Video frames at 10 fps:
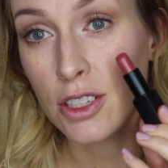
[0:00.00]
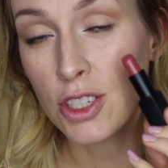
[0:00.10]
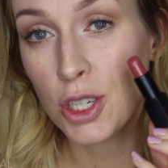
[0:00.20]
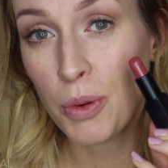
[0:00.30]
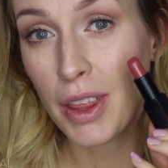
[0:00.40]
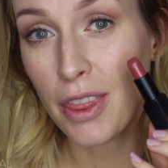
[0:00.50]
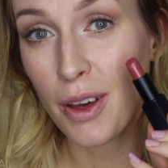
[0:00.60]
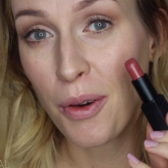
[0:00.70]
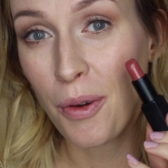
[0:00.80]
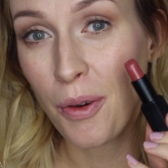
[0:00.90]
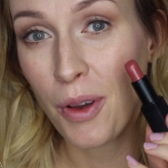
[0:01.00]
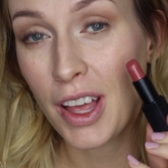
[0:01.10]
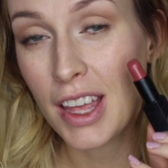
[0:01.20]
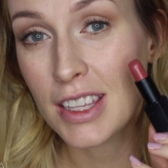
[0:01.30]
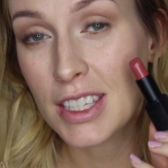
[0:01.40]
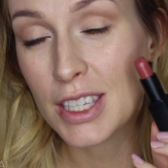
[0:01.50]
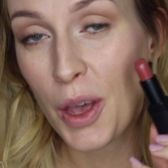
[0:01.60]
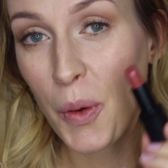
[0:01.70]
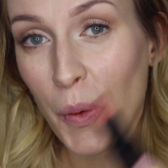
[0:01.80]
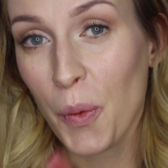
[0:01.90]
chew it though,
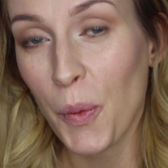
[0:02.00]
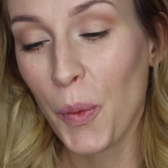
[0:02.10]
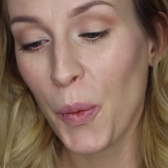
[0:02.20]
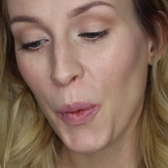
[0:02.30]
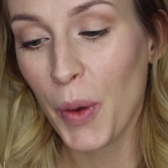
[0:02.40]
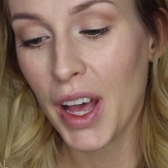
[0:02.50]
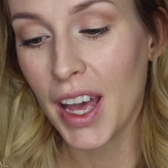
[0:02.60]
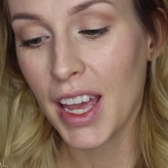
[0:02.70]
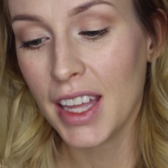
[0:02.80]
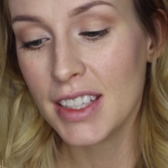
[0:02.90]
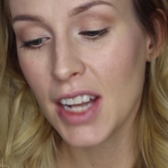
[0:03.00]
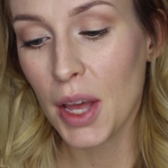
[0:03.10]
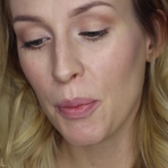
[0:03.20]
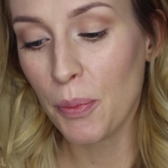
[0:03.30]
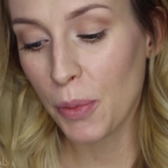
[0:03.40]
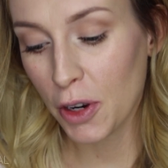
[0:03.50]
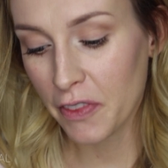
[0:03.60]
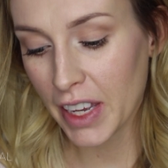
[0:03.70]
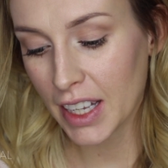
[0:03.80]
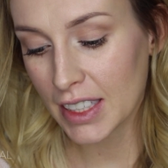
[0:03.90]
so it's not
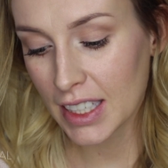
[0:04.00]
perfect.